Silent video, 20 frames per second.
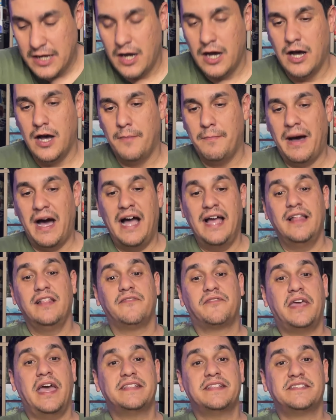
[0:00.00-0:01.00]
Um, Isle of
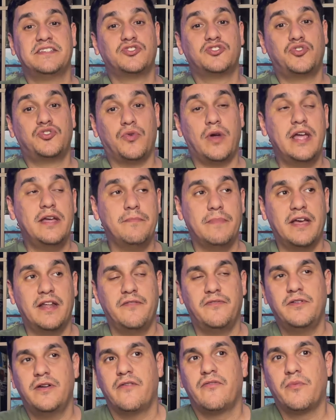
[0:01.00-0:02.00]
Cats is great, man. If
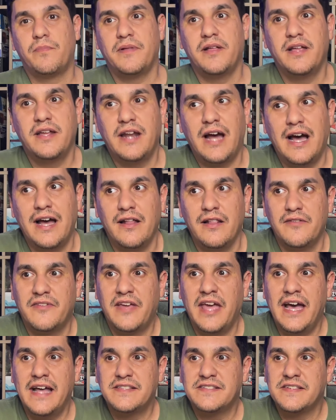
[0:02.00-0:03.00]
you never played Isle of
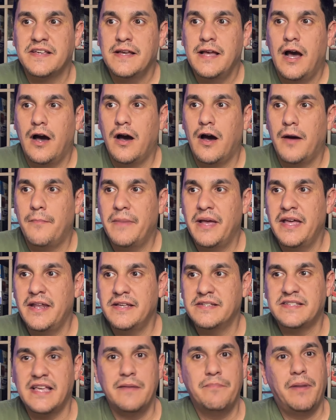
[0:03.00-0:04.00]
Cats, um, it
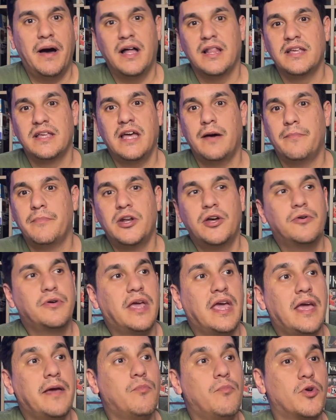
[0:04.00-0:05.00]
is a polyomino
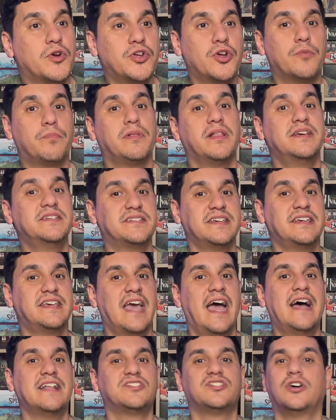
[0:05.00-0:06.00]
game where you're placing
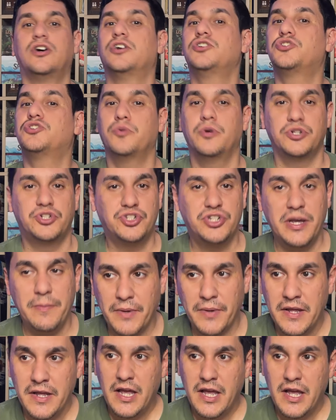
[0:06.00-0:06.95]
cats onto a ship,